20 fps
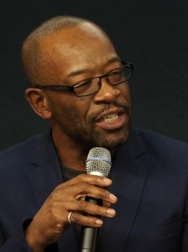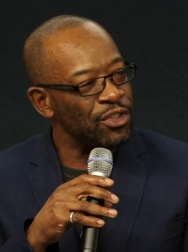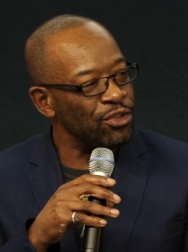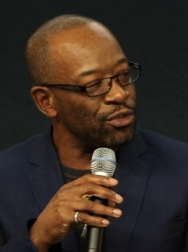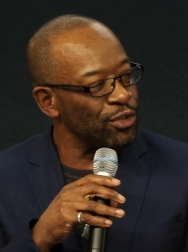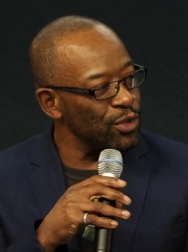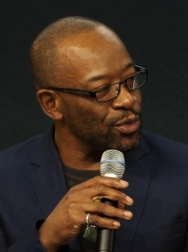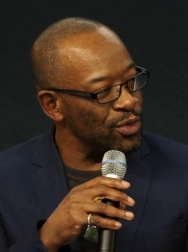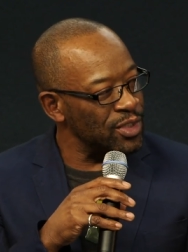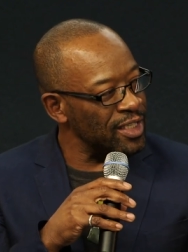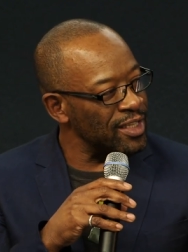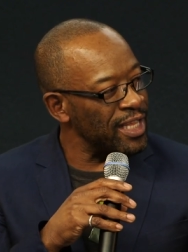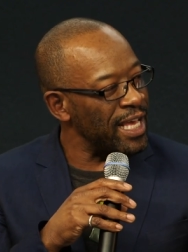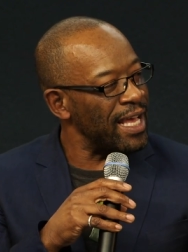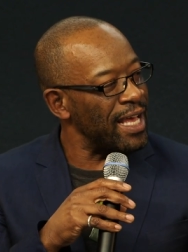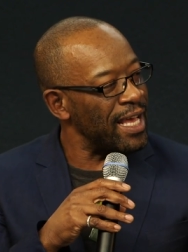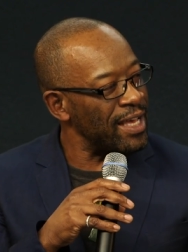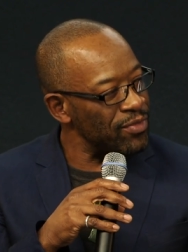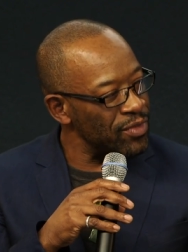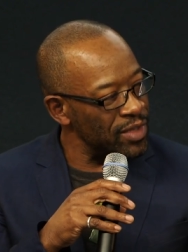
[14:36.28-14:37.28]
true to
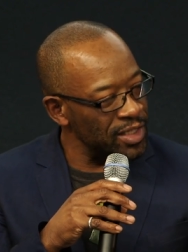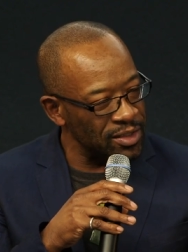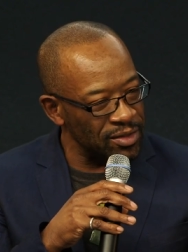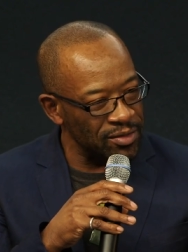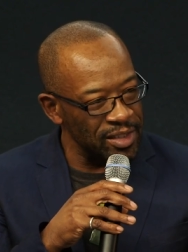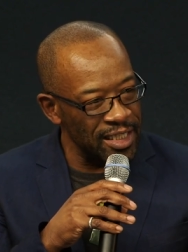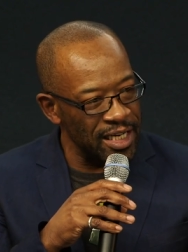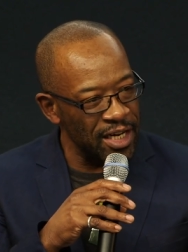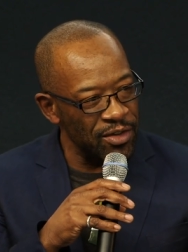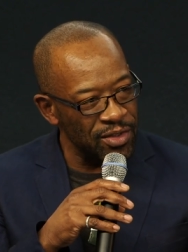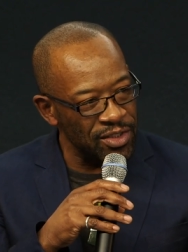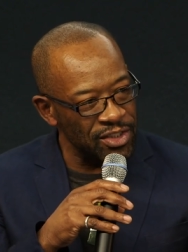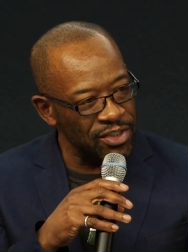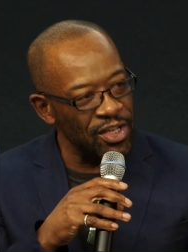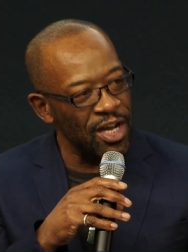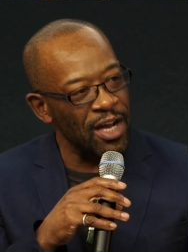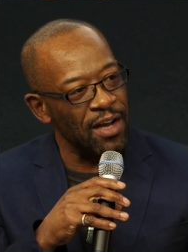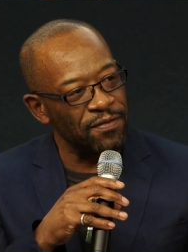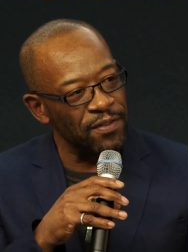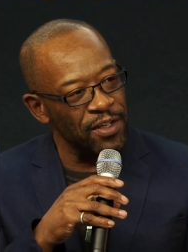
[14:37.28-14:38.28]
that, and the you know the
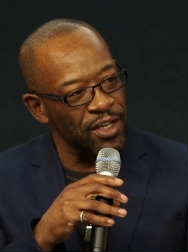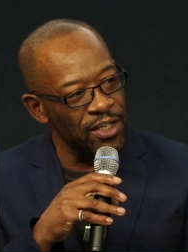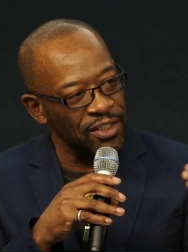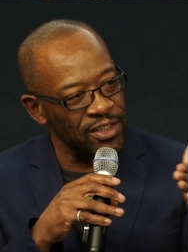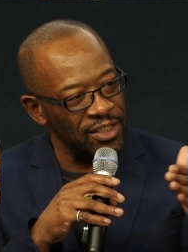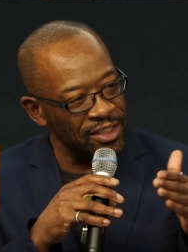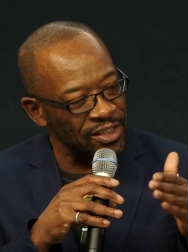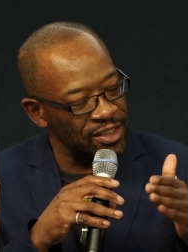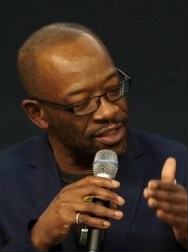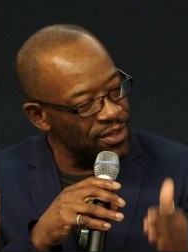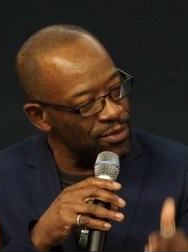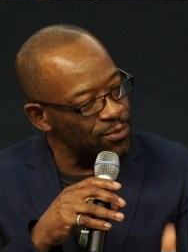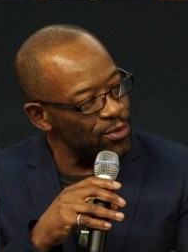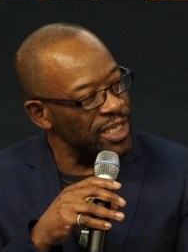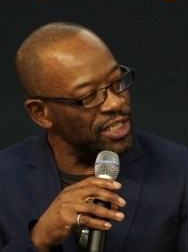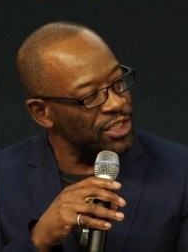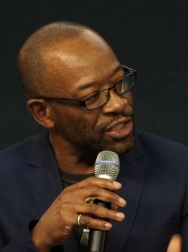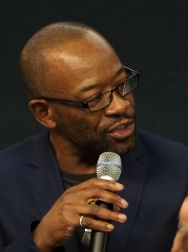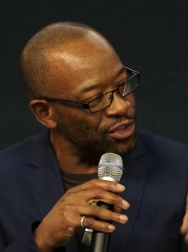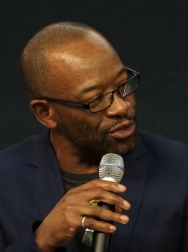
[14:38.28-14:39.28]
staff nurses and the
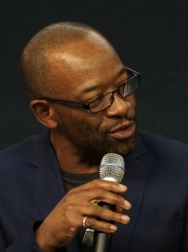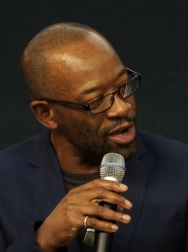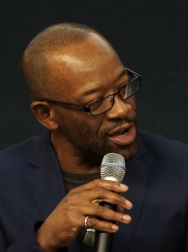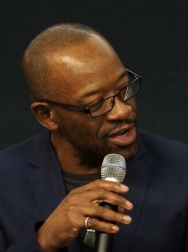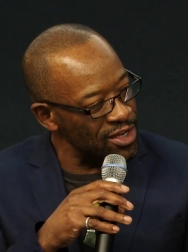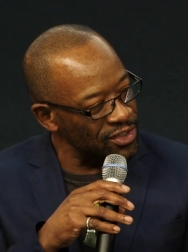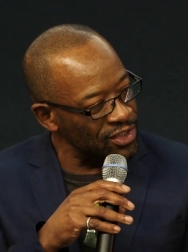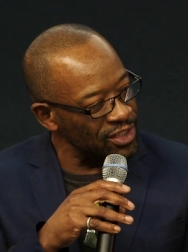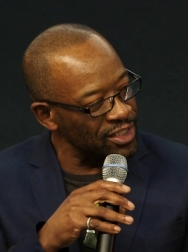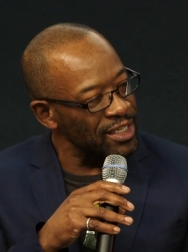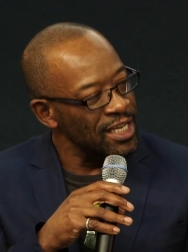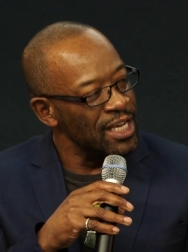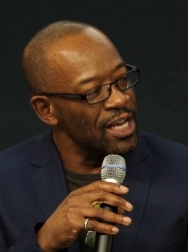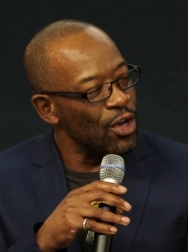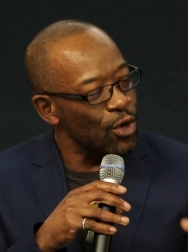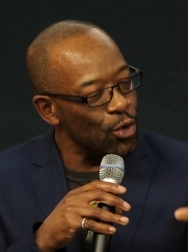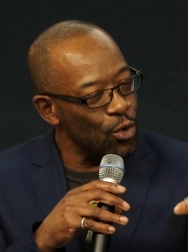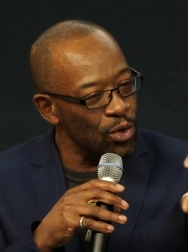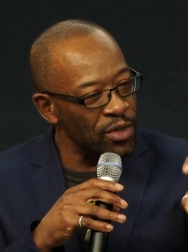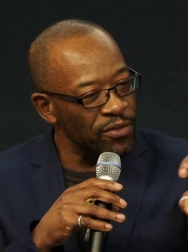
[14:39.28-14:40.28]
registrars and
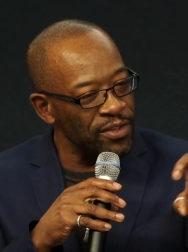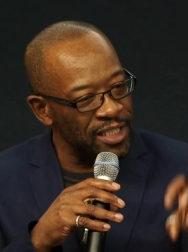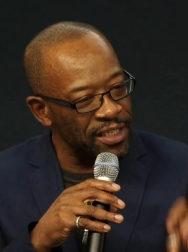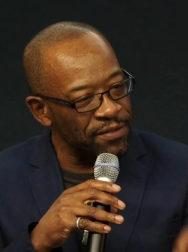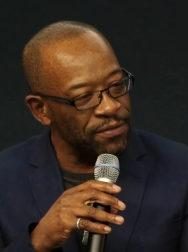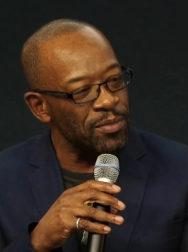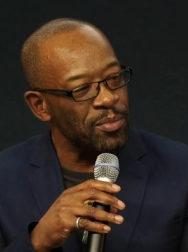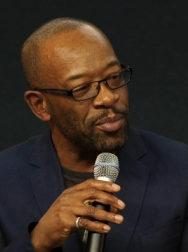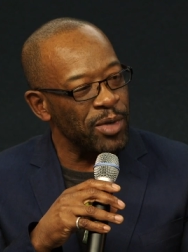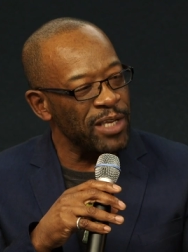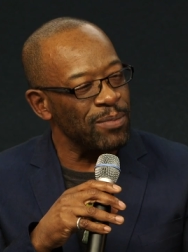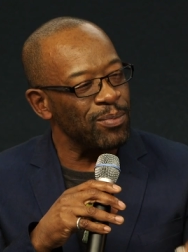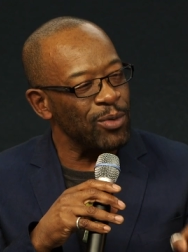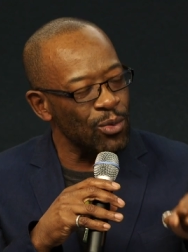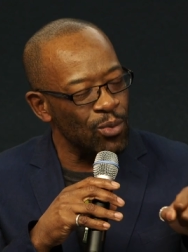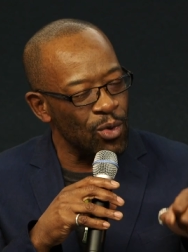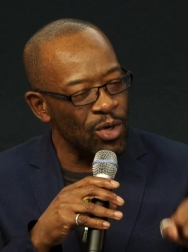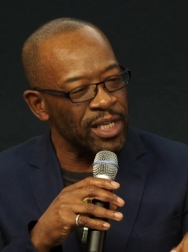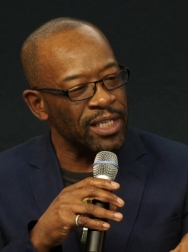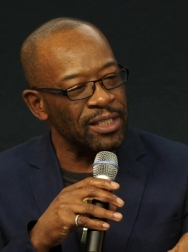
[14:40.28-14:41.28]
all of the different
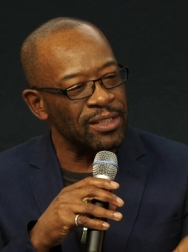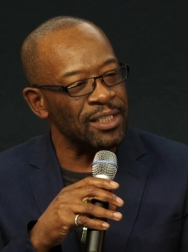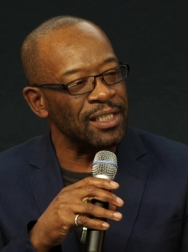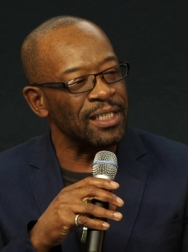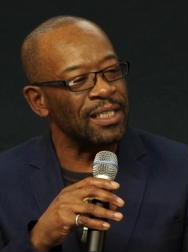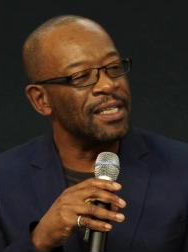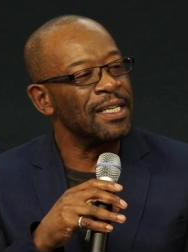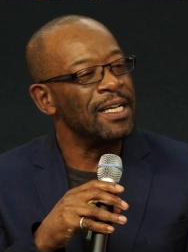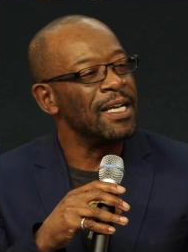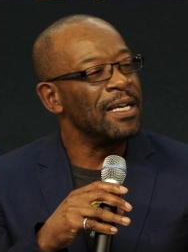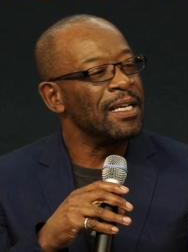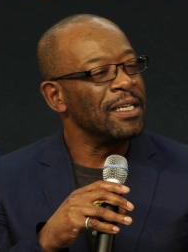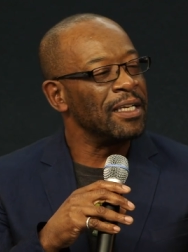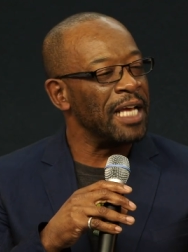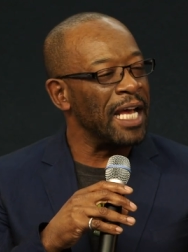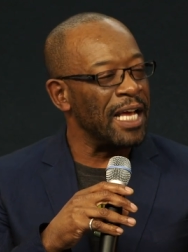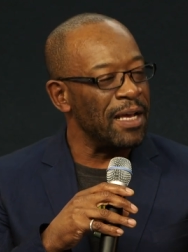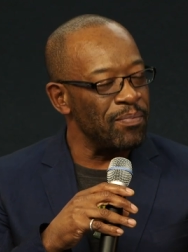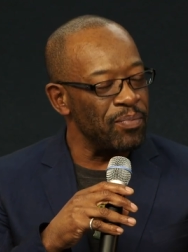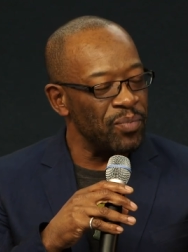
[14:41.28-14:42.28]
people wanted to
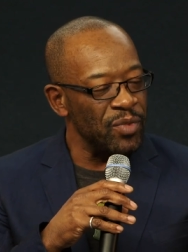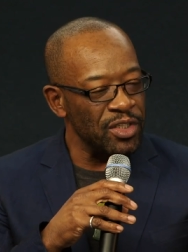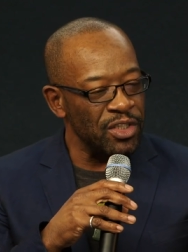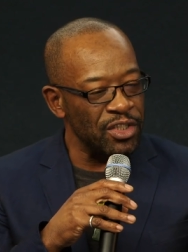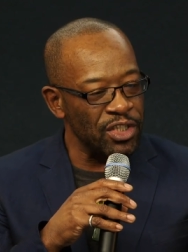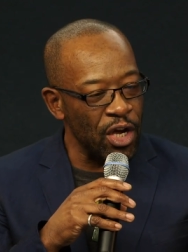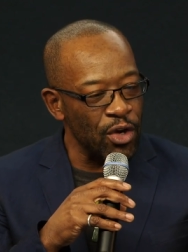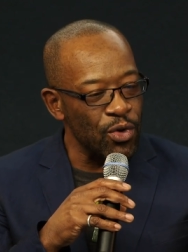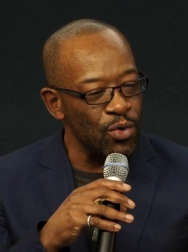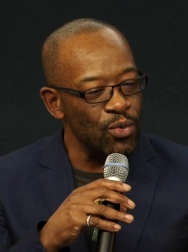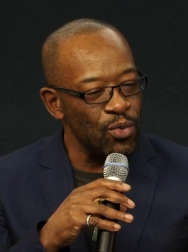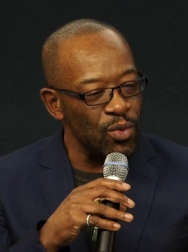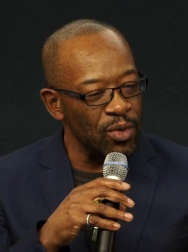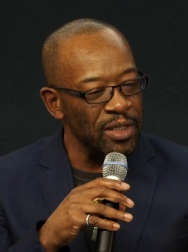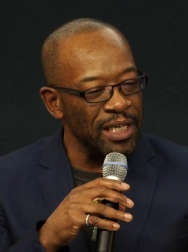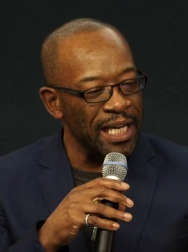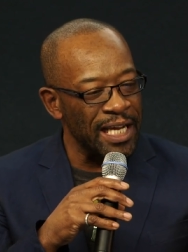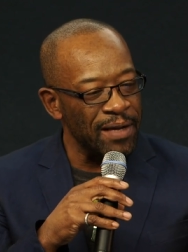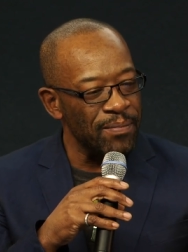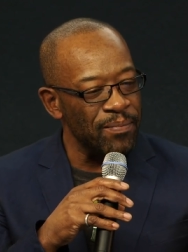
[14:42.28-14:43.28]
um, show
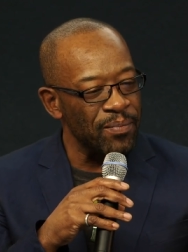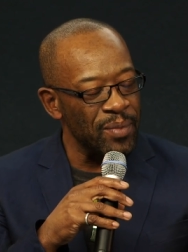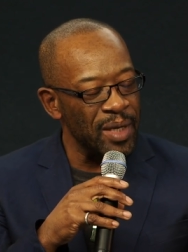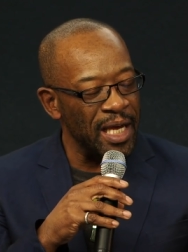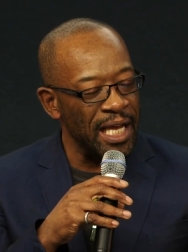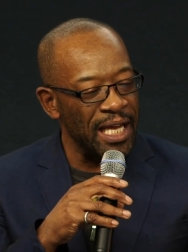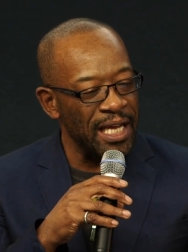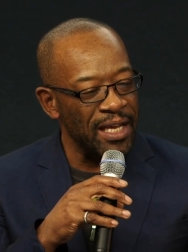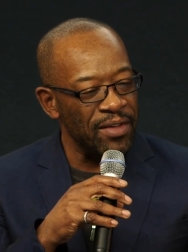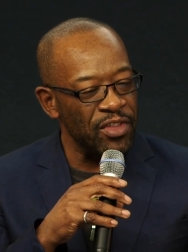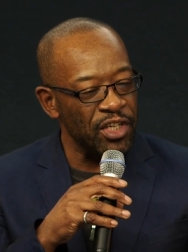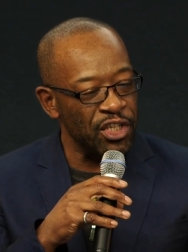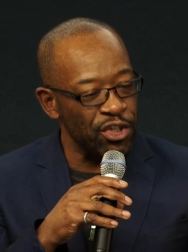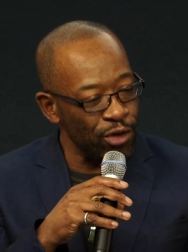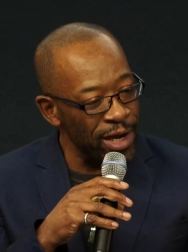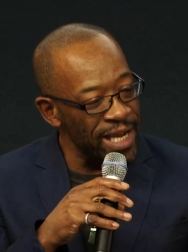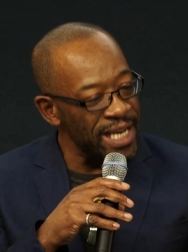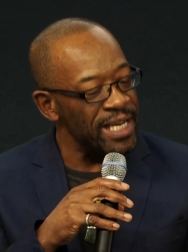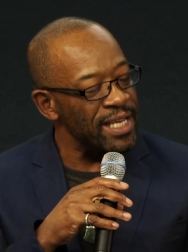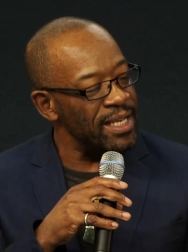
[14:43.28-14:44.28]
um, uh, the
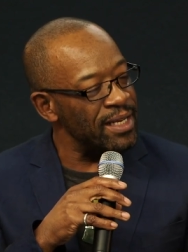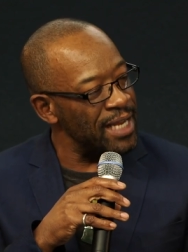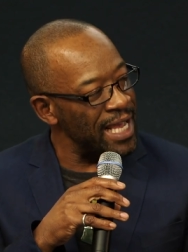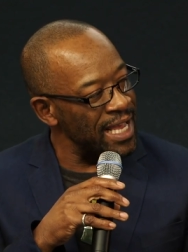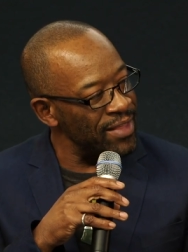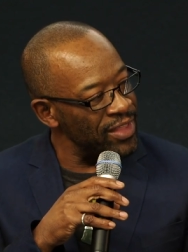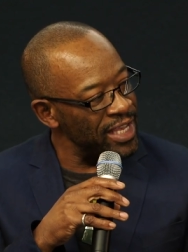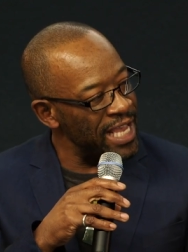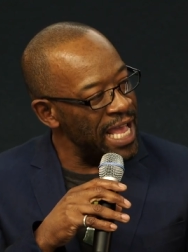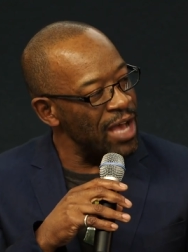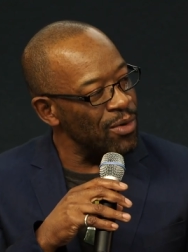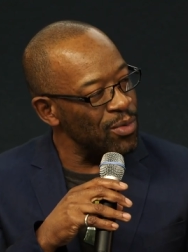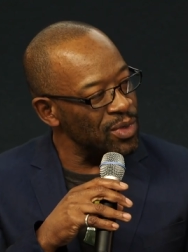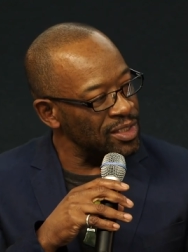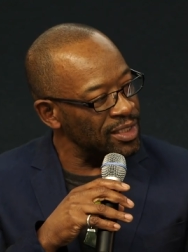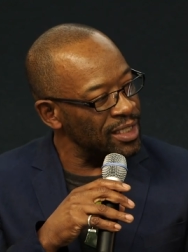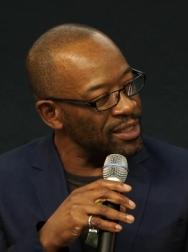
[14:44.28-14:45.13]
training and the hours